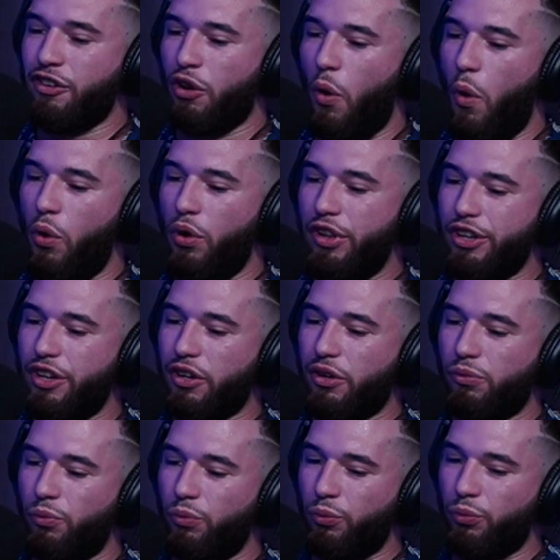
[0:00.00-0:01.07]
And you're only
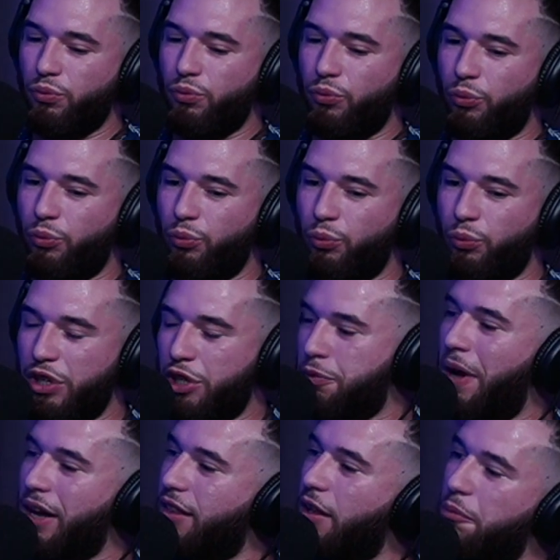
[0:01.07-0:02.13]
gonna
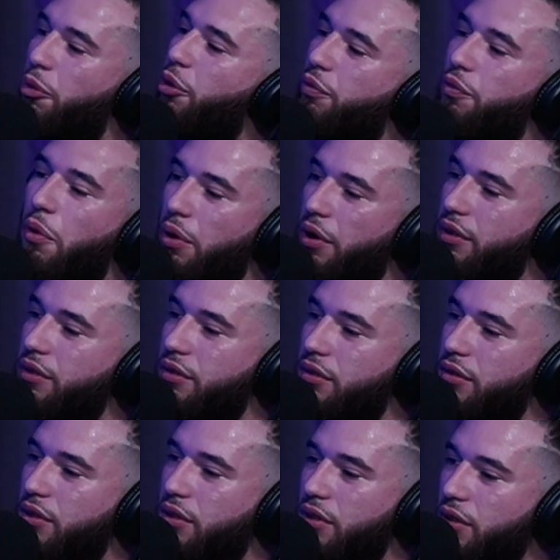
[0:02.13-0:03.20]
respect them more for it.
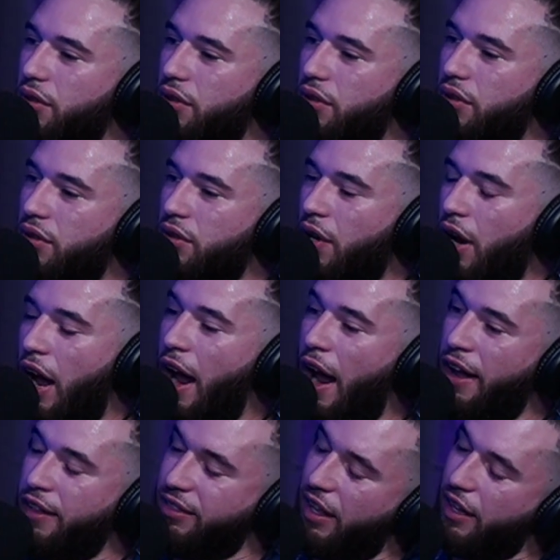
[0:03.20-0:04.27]
Exactly.
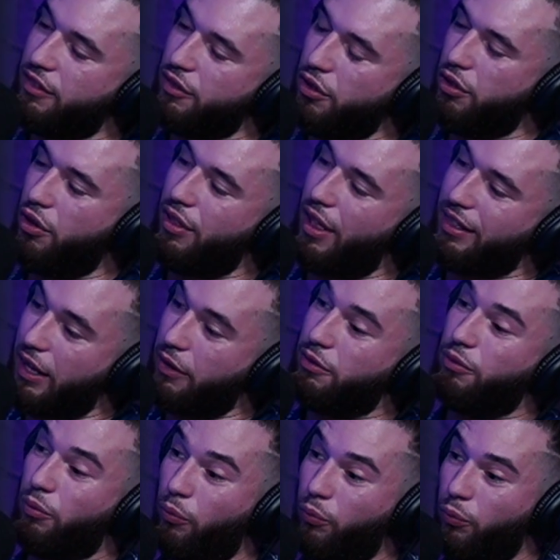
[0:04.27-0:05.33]
And then you know that
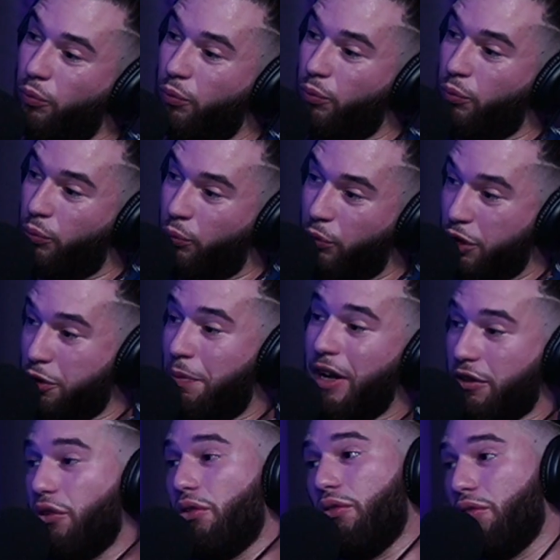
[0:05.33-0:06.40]
they
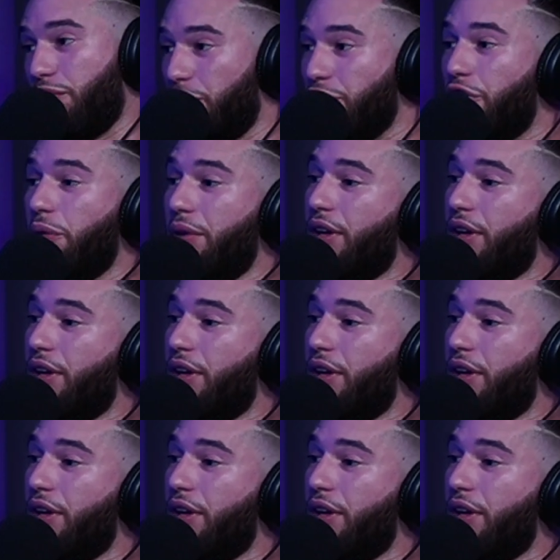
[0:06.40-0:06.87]
respect you for